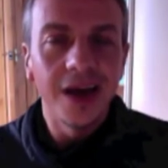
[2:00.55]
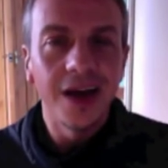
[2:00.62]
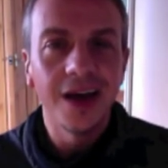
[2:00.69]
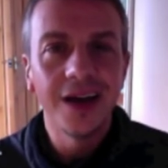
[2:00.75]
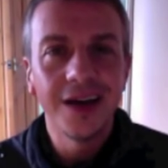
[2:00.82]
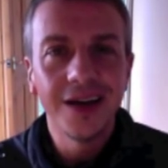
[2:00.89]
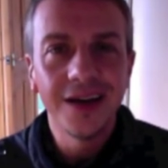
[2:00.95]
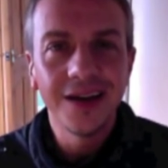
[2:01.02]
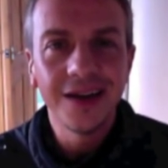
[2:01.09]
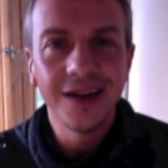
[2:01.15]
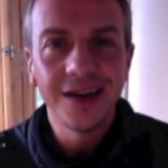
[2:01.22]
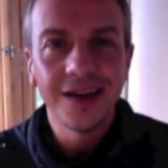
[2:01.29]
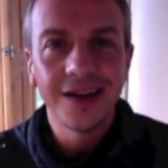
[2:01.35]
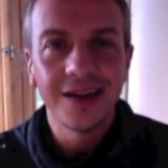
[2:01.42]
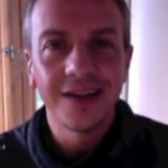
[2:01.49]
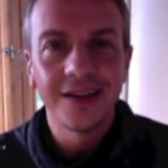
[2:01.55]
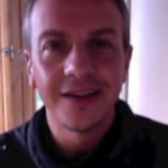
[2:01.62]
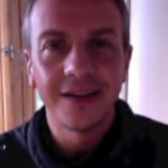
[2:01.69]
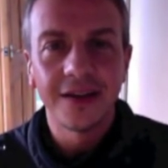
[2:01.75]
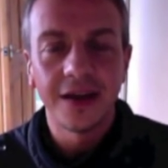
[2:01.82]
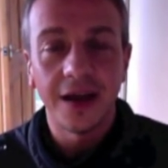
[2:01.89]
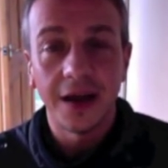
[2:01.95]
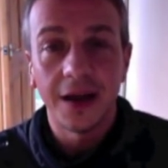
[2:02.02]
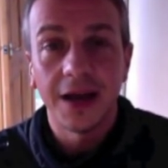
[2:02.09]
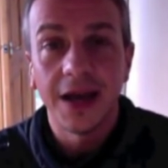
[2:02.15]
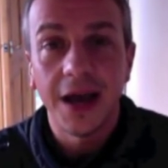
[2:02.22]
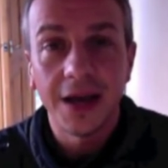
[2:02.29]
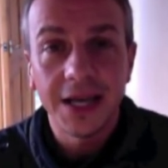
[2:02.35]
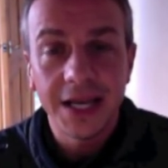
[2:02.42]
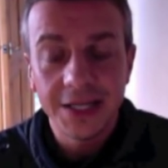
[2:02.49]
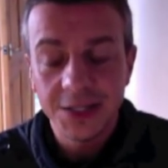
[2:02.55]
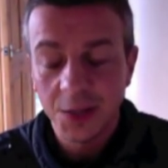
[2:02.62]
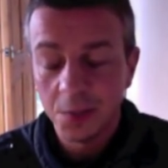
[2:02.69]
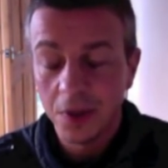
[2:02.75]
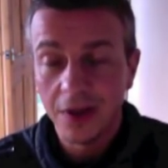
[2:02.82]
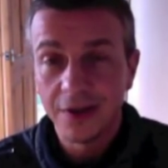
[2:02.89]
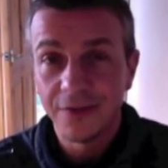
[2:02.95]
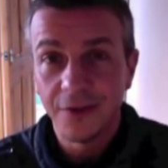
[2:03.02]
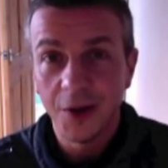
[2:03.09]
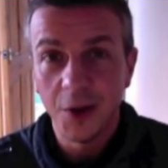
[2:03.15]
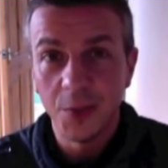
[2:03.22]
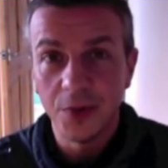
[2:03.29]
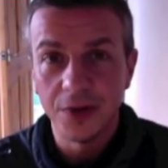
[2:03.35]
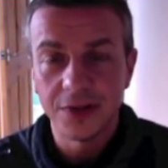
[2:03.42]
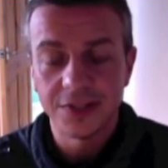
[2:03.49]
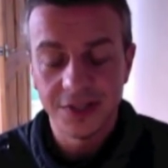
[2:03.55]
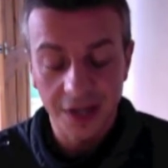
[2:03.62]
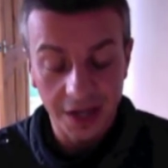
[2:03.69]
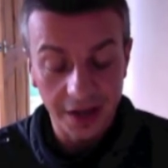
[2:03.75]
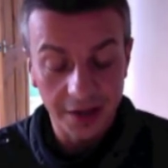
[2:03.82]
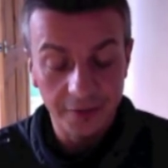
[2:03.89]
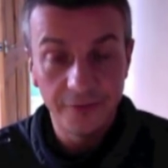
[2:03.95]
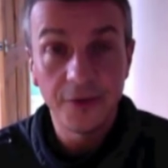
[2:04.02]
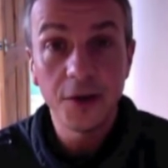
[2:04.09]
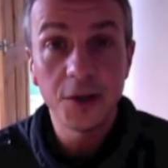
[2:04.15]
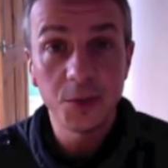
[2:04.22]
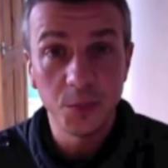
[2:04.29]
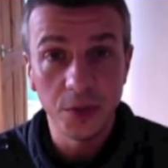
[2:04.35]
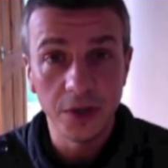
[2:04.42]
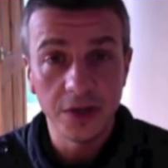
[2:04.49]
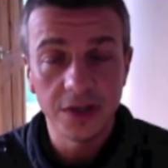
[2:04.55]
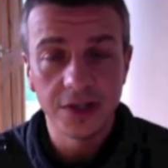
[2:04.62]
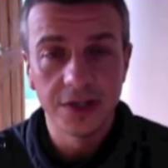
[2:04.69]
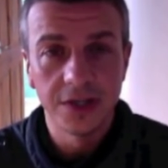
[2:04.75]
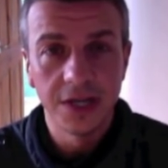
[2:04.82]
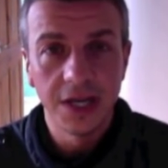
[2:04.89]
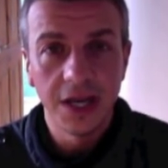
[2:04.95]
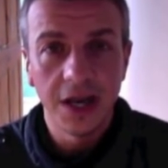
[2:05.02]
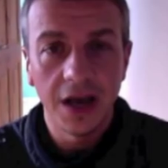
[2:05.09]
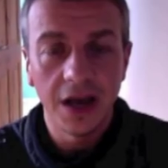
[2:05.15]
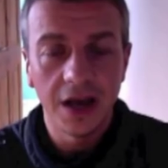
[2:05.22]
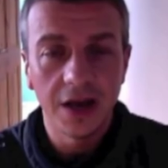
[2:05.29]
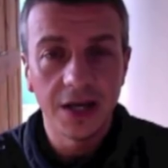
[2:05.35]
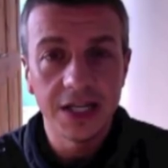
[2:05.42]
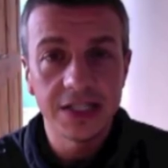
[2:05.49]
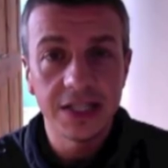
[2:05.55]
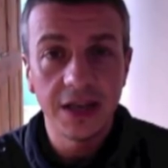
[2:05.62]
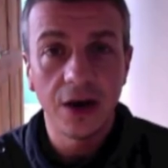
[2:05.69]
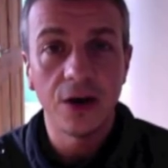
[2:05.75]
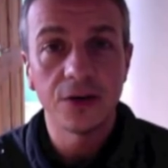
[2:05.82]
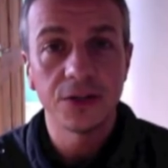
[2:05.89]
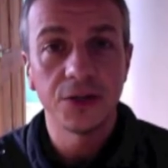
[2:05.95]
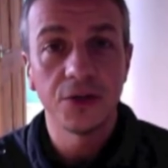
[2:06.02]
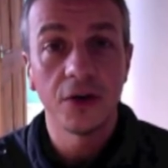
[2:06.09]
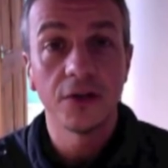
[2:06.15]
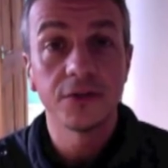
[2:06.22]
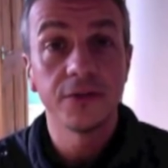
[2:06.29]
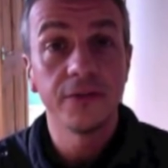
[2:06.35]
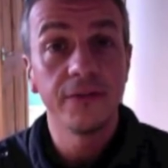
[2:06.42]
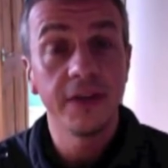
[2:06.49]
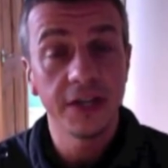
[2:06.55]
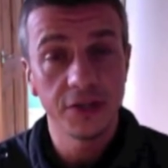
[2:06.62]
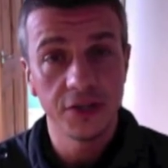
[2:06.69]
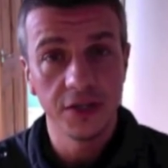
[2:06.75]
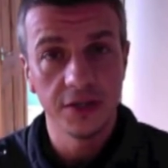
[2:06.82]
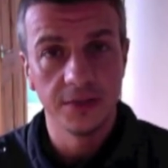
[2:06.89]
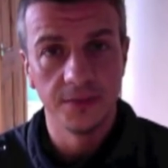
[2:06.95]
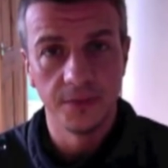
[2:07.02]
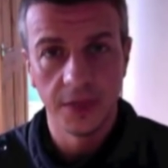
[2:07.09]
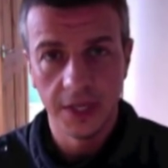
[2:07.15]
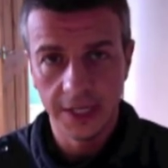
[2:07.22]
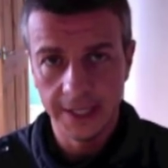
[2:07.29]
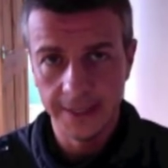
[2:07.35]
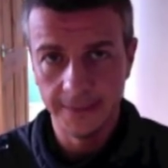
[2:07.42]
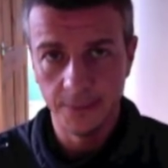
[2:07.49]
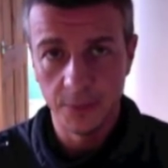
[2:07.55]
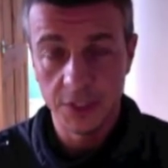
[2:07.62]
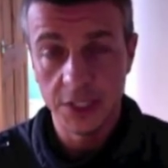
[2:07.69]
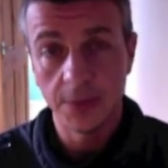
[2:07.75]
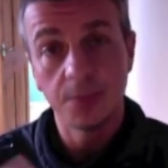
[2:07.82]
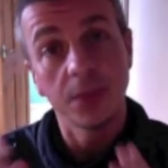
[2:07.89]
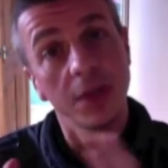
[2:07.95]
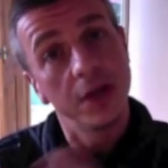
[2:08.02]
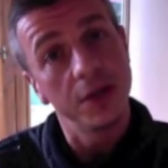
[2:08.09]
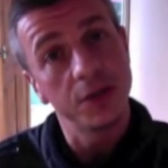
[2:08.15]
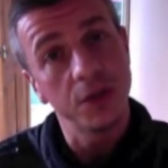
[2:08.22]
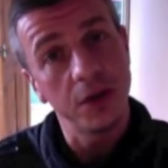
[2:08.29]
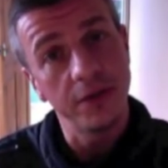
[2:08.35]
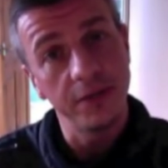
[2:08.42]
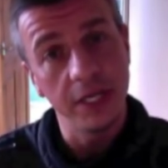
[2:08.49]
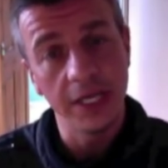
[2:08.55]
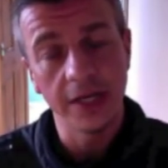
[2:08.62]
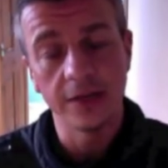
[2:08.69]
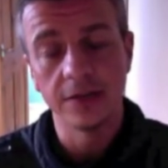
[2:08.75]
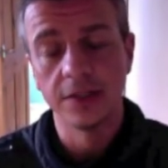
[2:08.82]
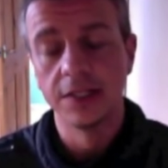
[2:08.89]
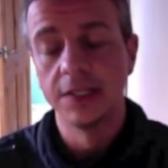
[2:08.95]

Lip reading: I guess a plug for her books. The first book is The Art and Craft of Fiction. So I saw her video,